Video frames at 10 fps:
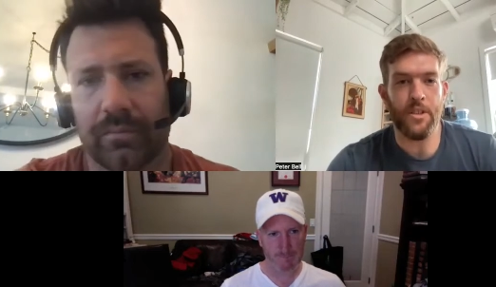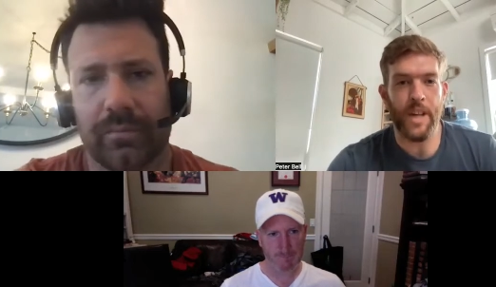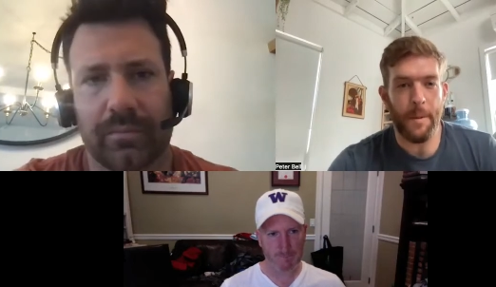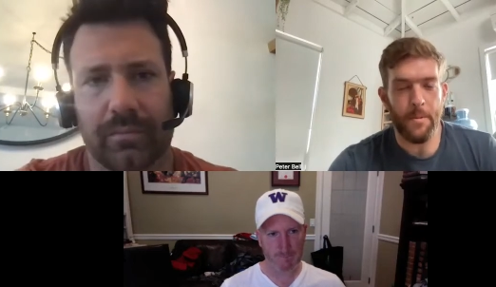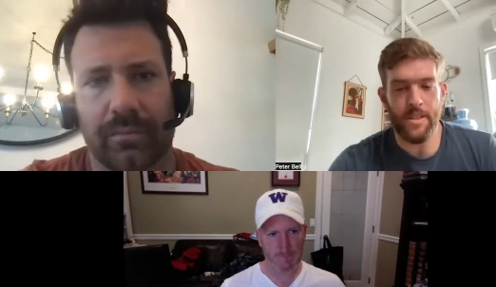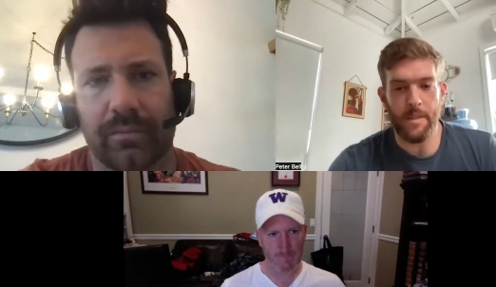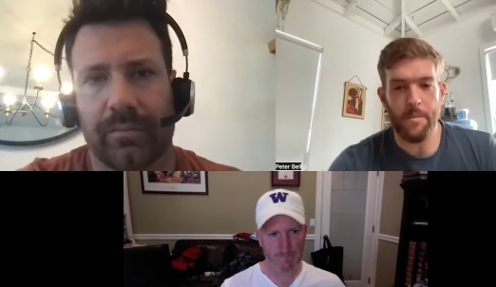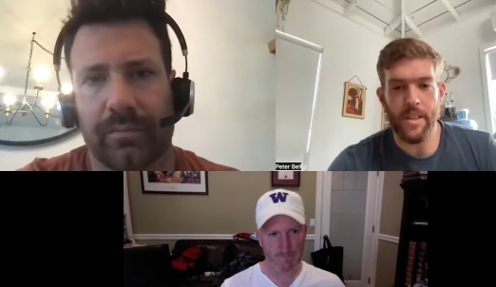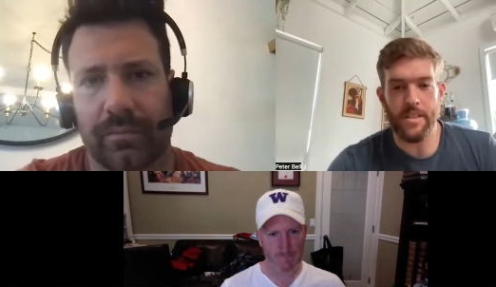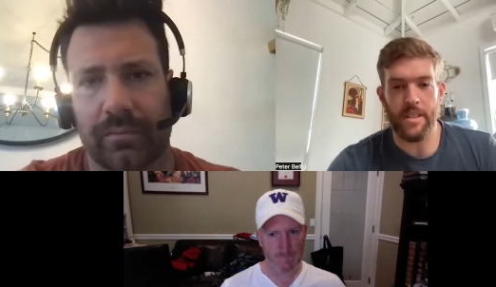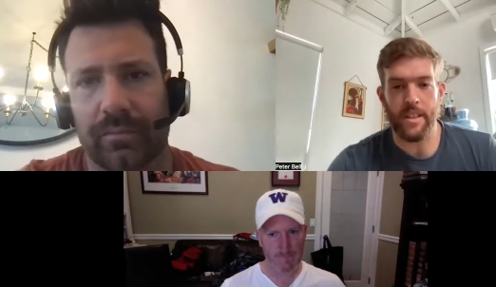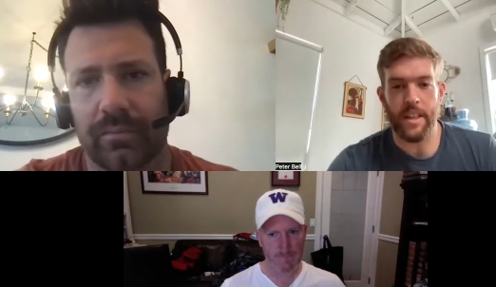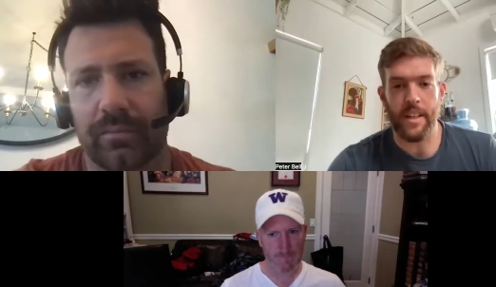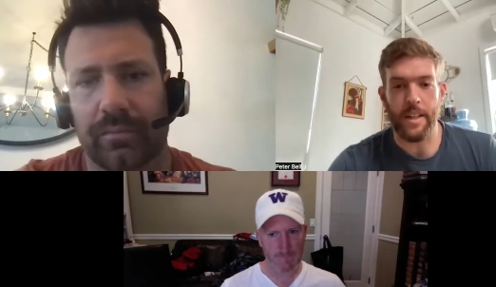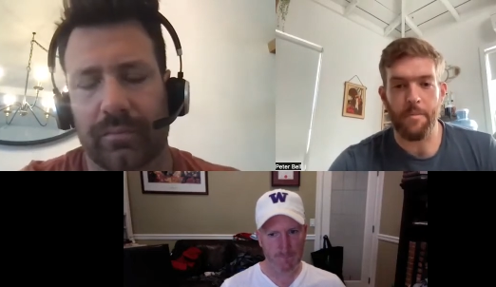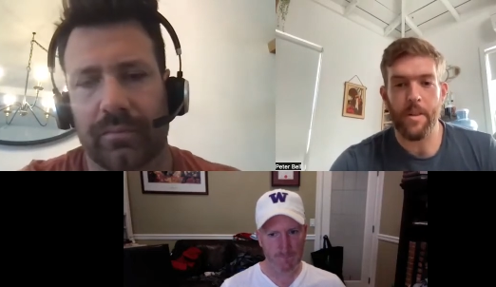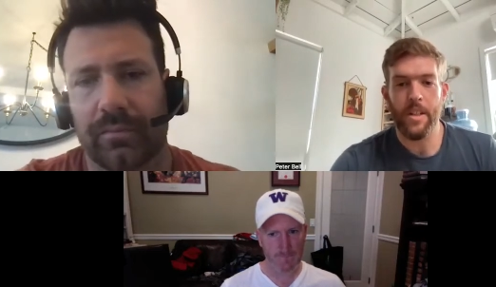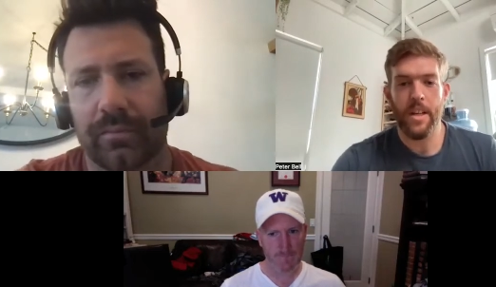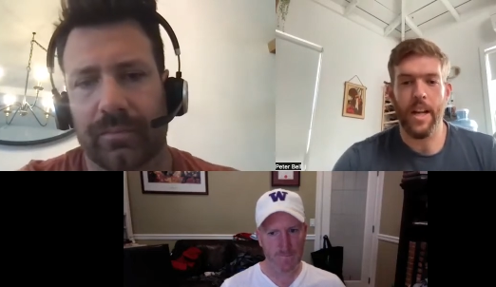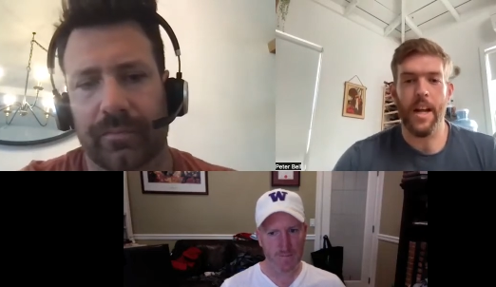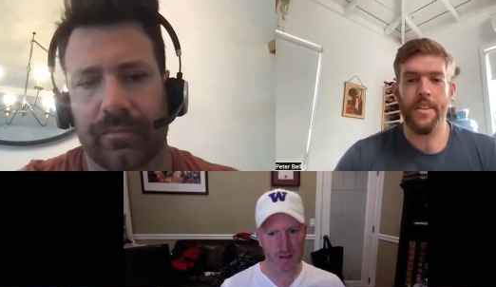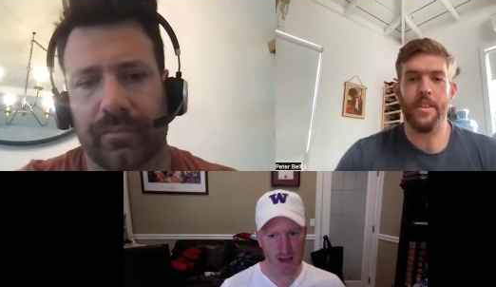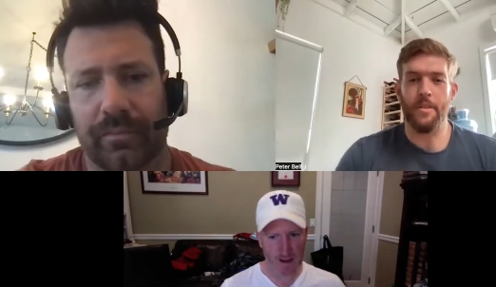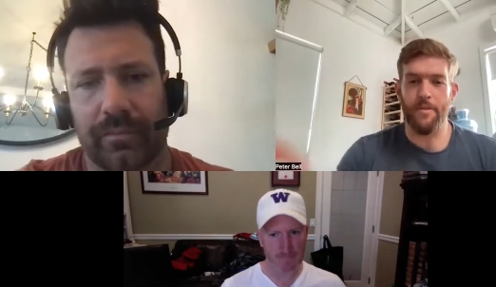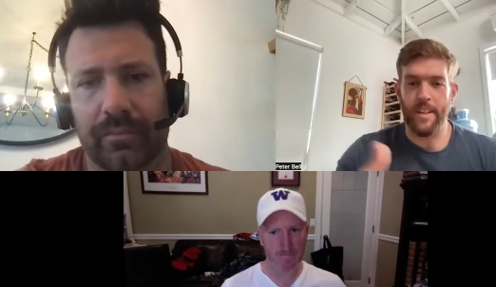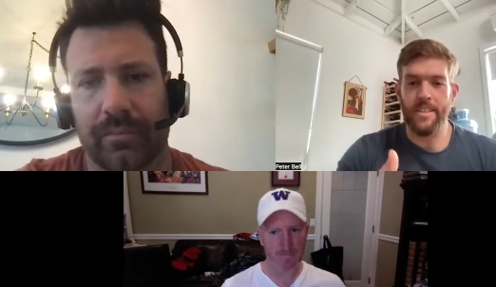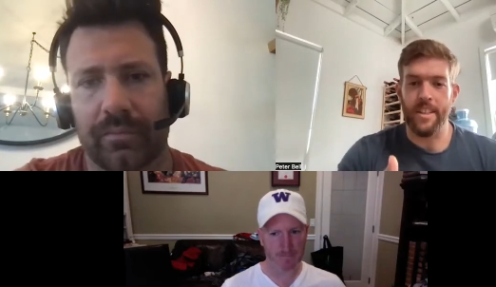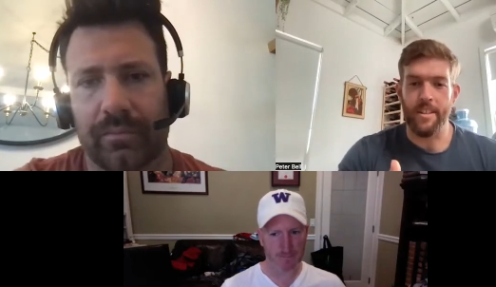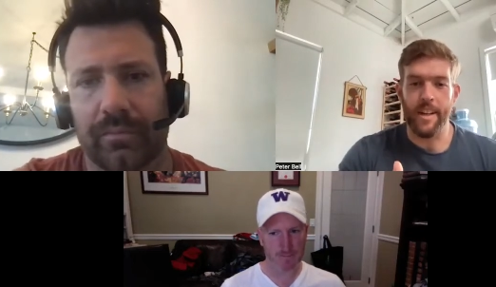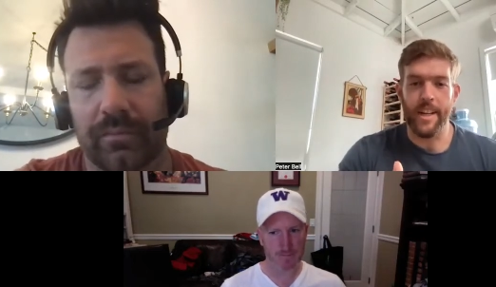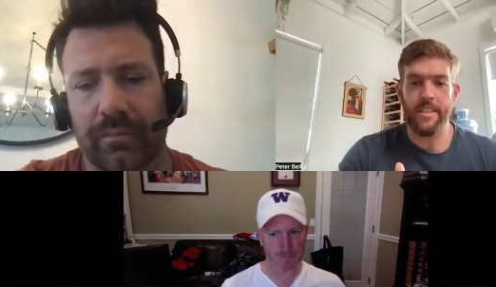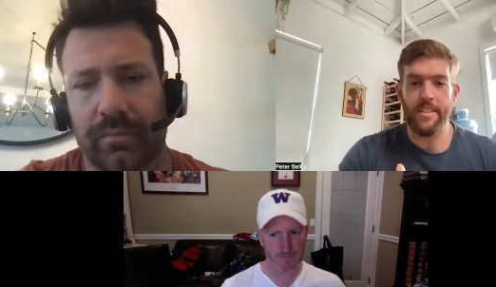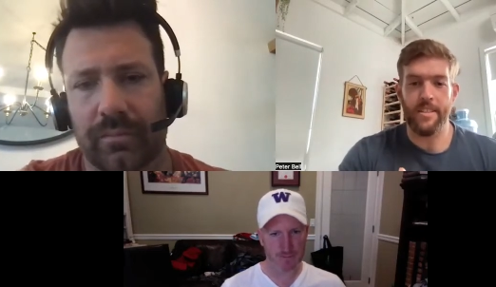Speaker 1: put chapter summaries to kind of like I yeah. think they're fronted, right?